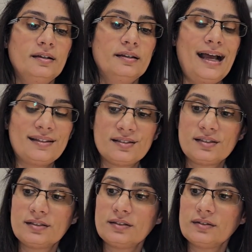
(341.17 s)
That's
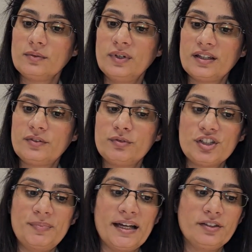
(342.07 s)
with
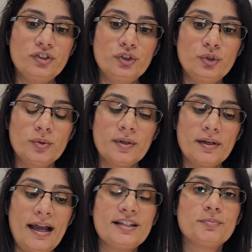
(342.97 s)
respect to
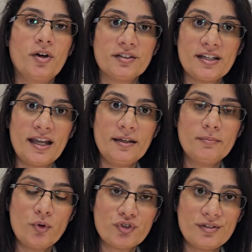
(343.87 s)
ex parte
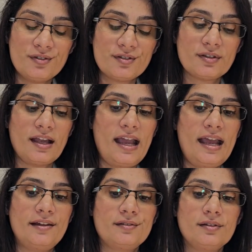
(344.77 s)
motions
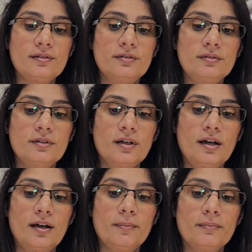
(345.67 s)
and
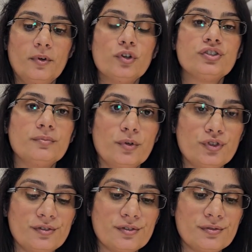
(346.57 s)
urgent motions.